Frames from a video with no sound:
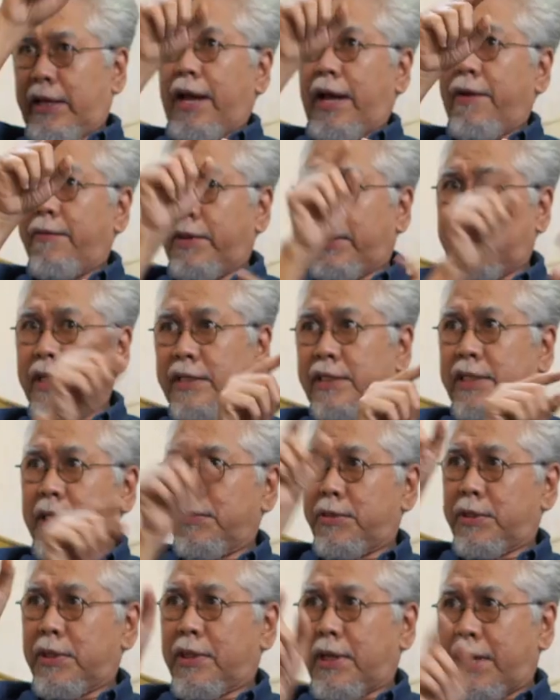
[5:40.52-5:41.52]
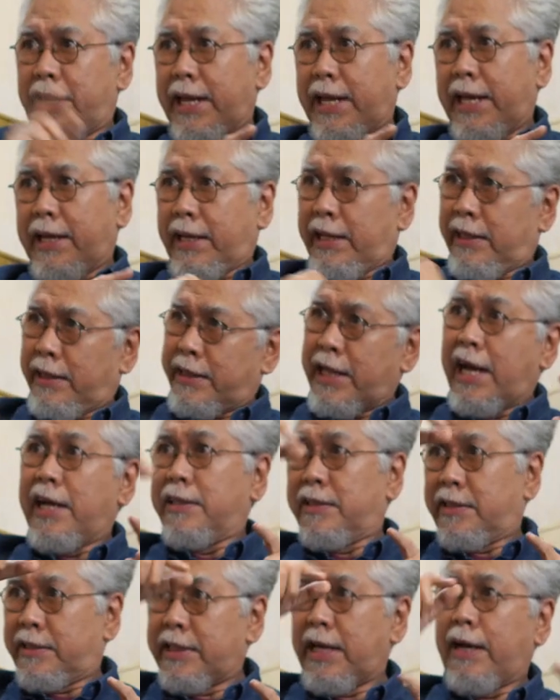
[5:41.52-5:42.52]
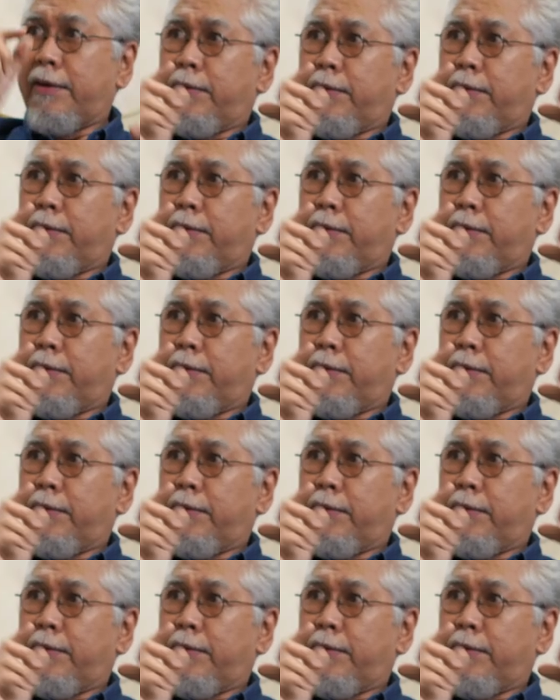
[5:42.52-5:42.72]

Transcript: everything seems to connect and tie itself